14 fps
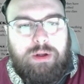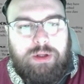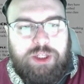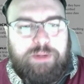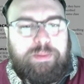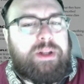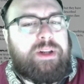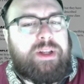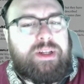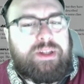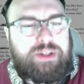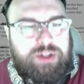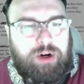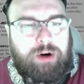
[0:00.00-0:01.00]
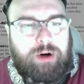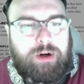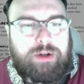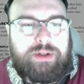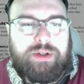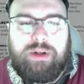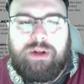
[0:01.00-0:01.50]
Spending
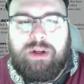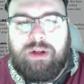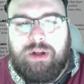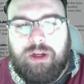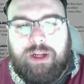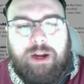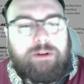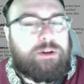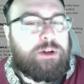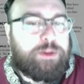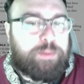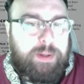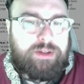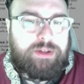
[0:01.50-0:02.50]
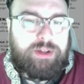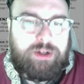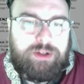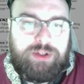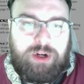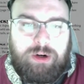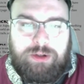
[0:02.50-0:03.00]
stars. A character spends their
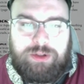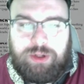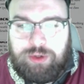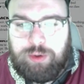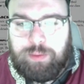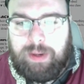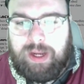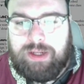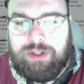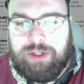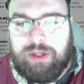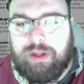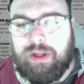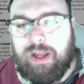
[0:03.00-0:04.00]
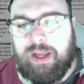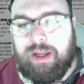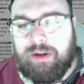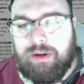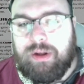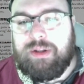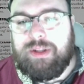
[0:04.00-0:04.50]
stars to do magic
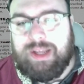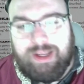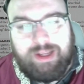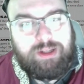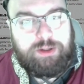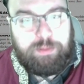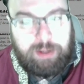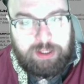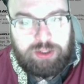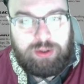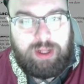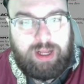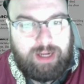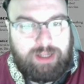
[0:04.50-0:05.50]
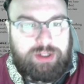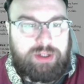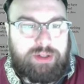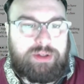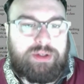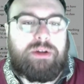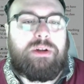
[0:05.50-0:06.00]
and take special
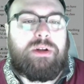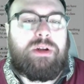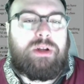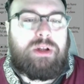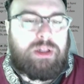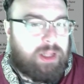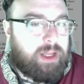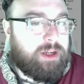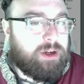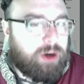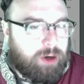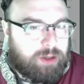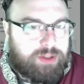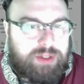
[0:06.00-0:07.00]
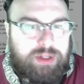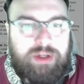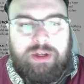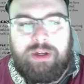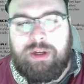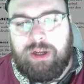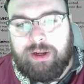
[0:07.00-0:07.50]
actions. Like hearts,
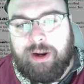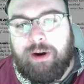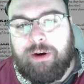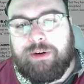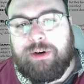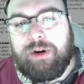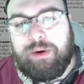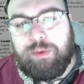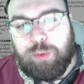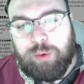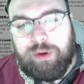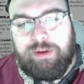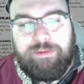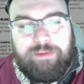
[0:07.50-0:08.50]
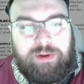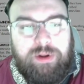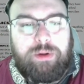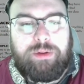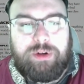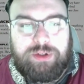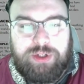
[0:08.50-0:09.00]
a character can
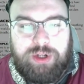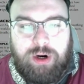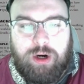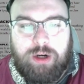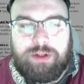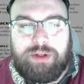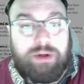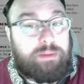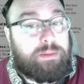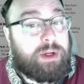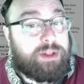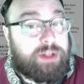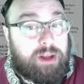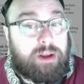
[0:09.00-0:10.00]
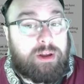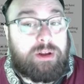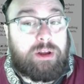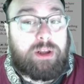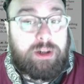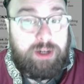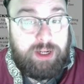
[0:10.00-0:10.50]
refill their stars by taking a
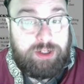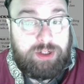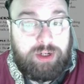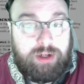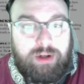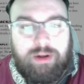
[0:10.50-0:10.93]
condition,